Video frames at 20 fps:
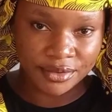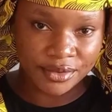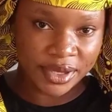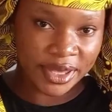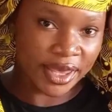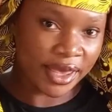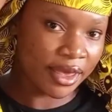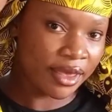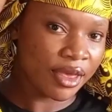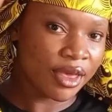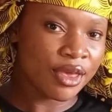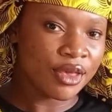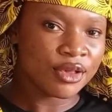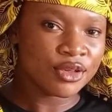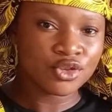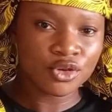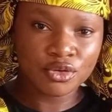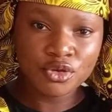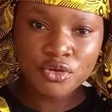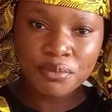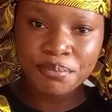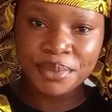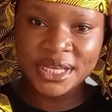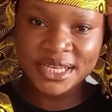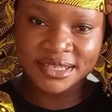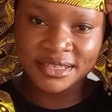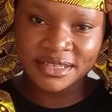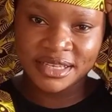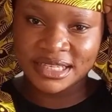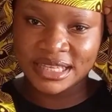Okay, so you
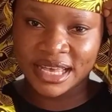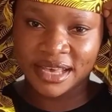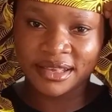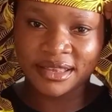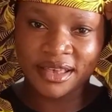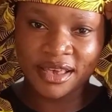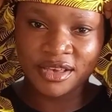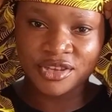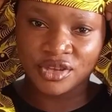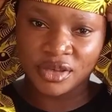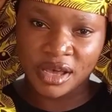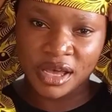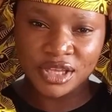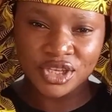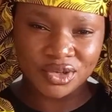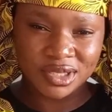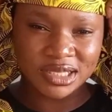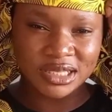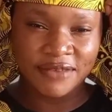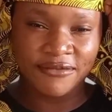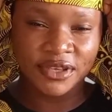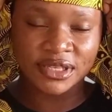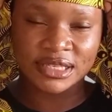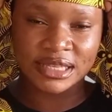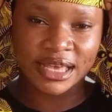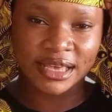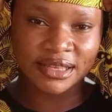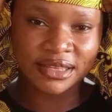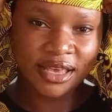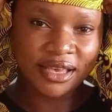placing it like this, you can't just leave it
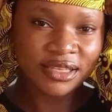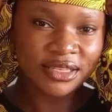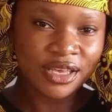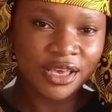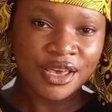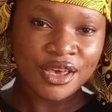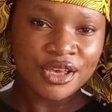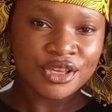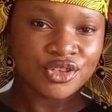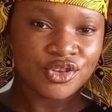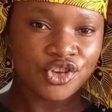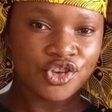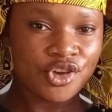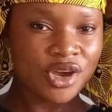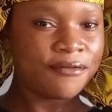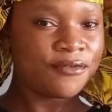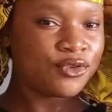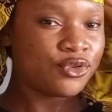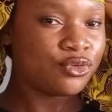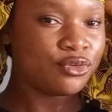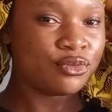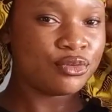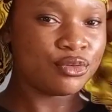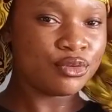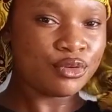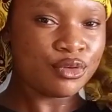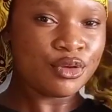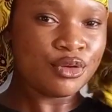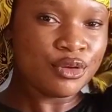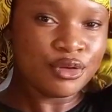like this, so you have to
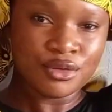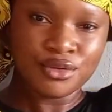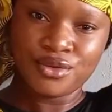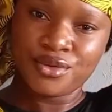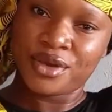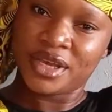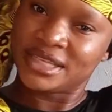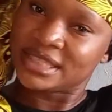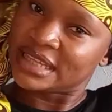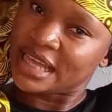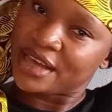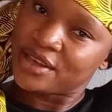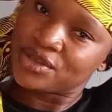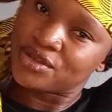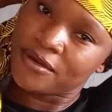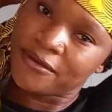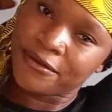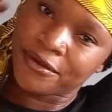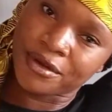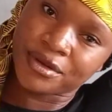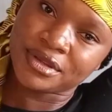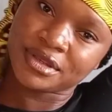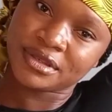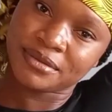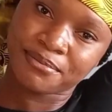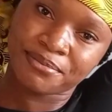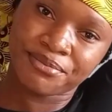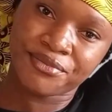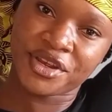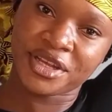do it like so first.
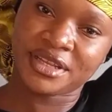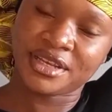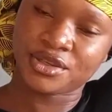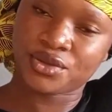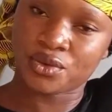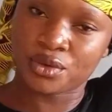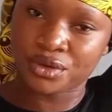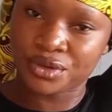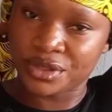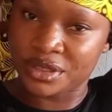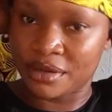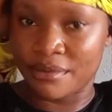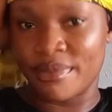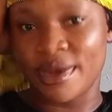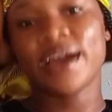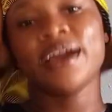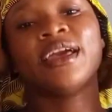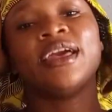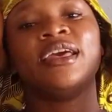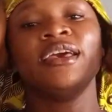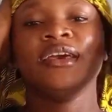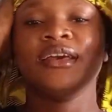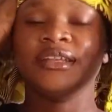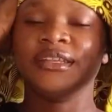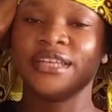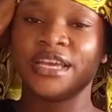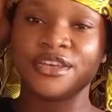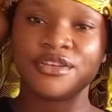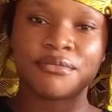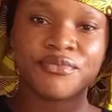Bring this one to the back,
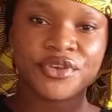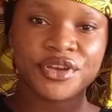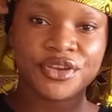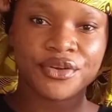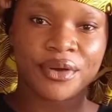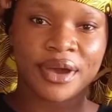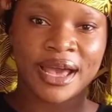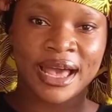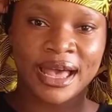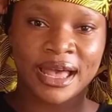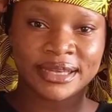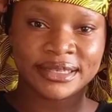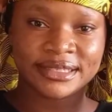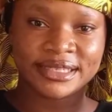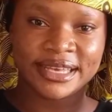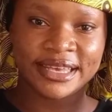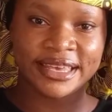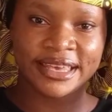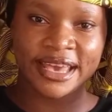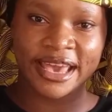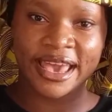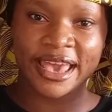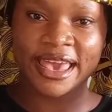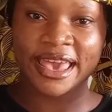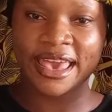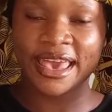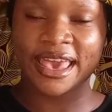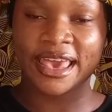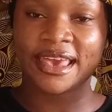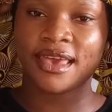then you bring your hand here
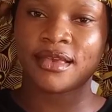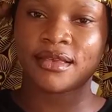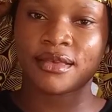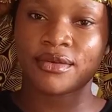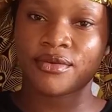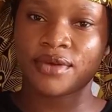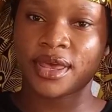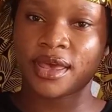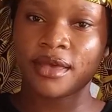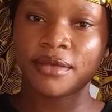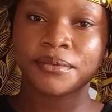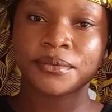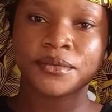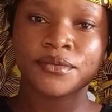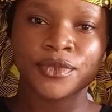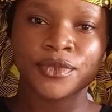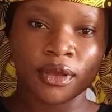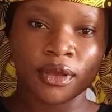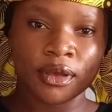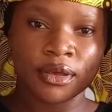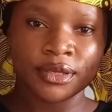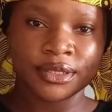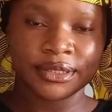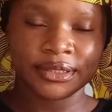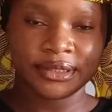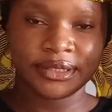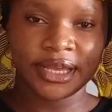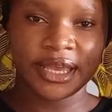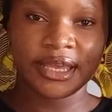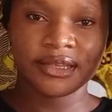again. Okay, so
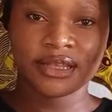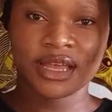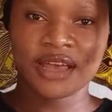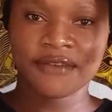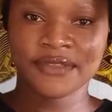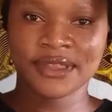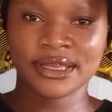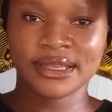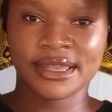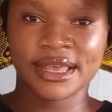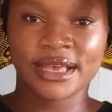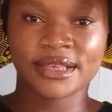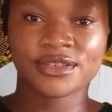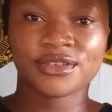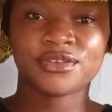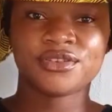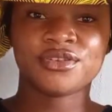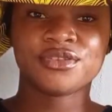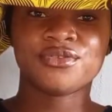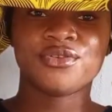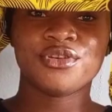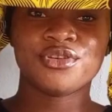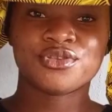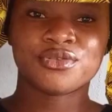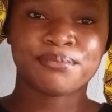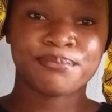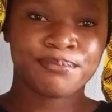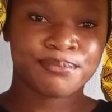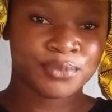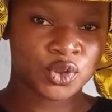then after that, so you're just going
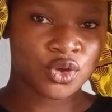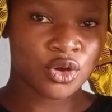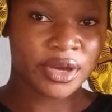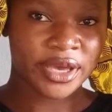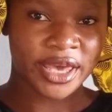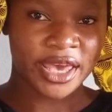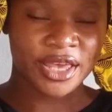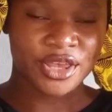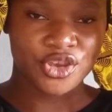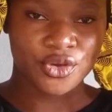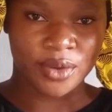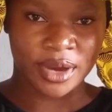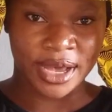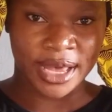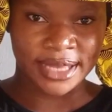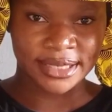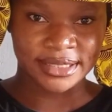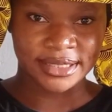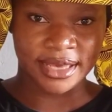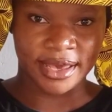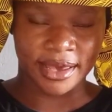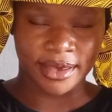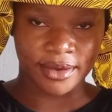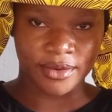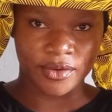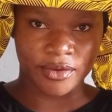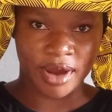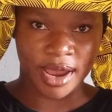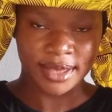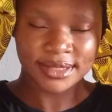to tuck in your hand here.
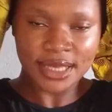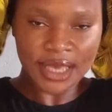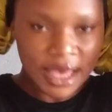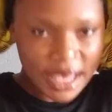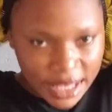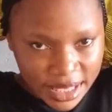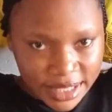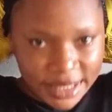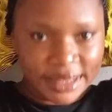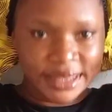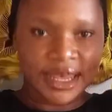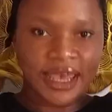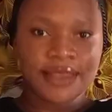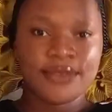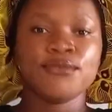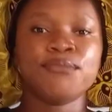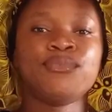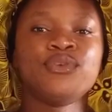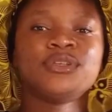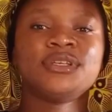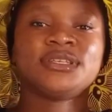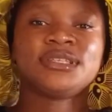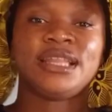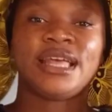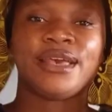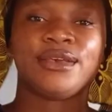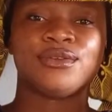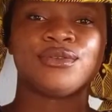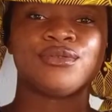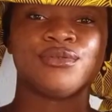All right, then you put it
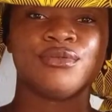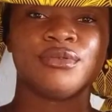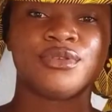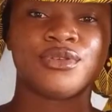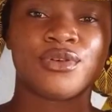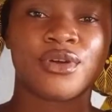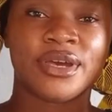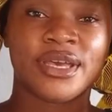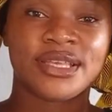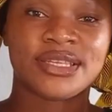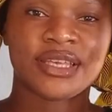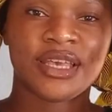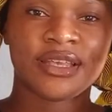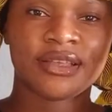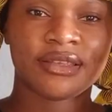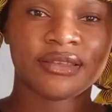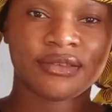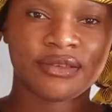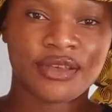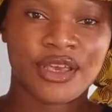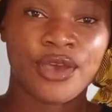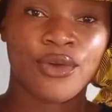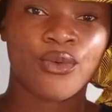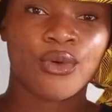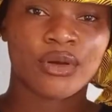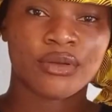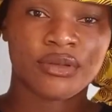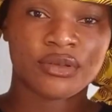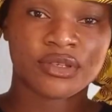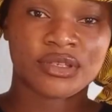like so, tuck it
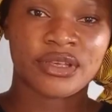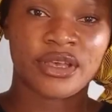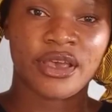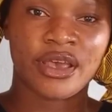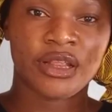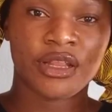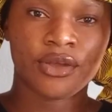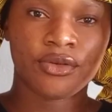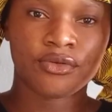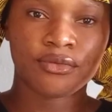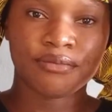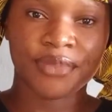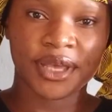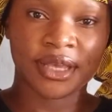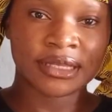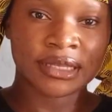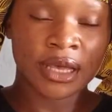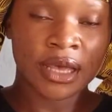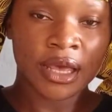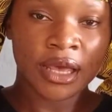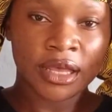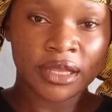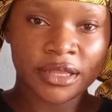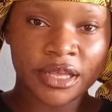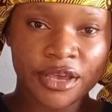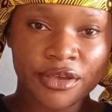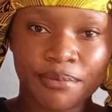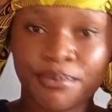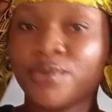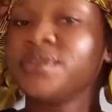inwards a little bit, then
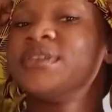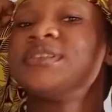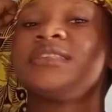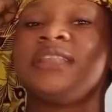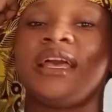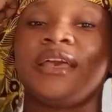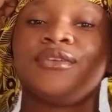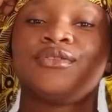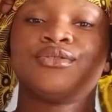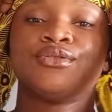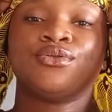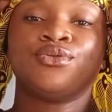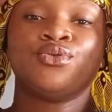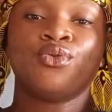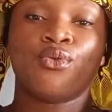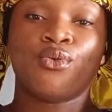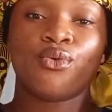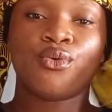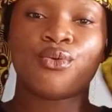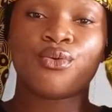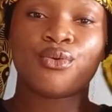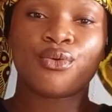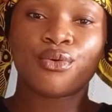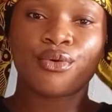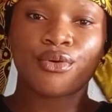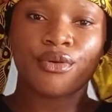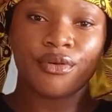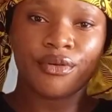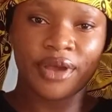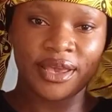you put it like so.
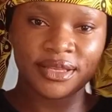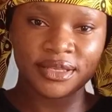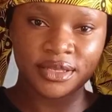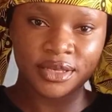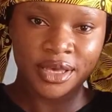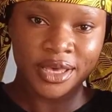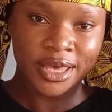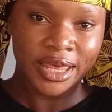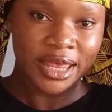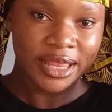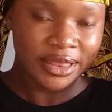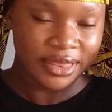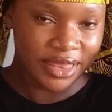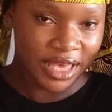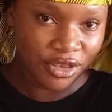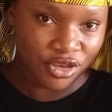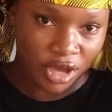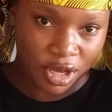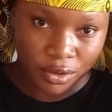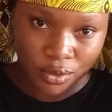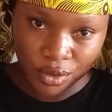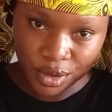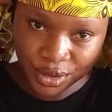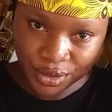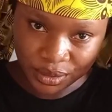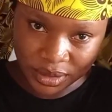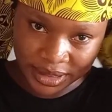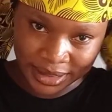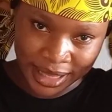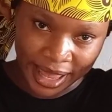All right, then you are going
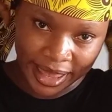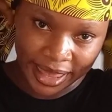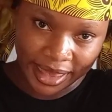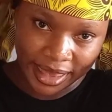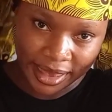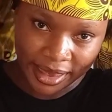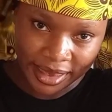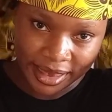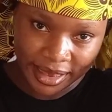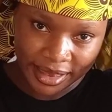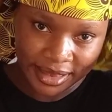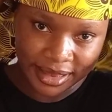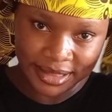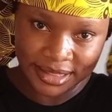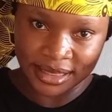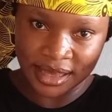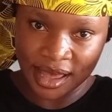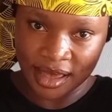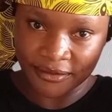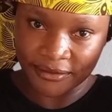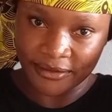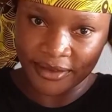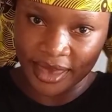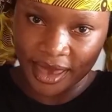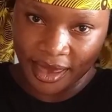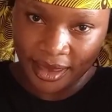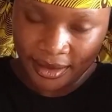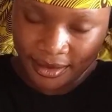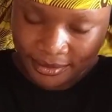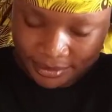to tie the scarf
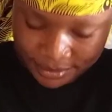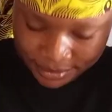here.